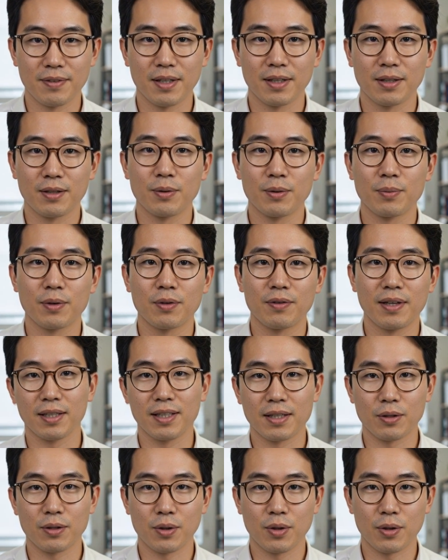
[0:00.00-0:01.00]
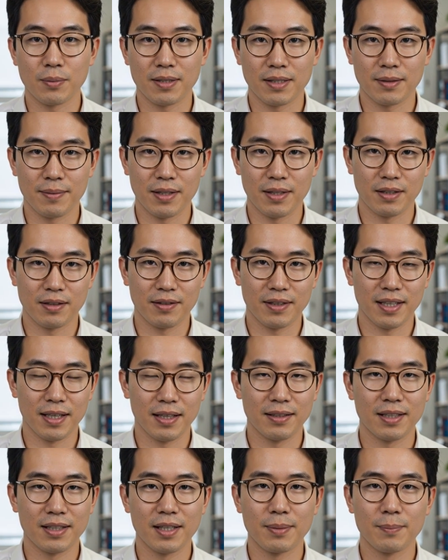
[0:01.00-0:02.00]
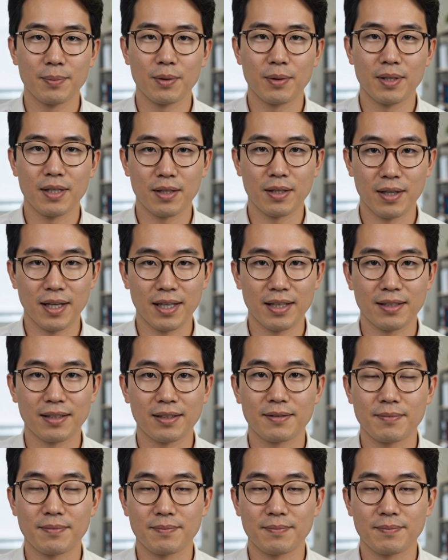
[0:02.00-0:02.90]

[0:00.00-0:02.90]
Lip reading: It's removing the enormous amount of heat that computing creates.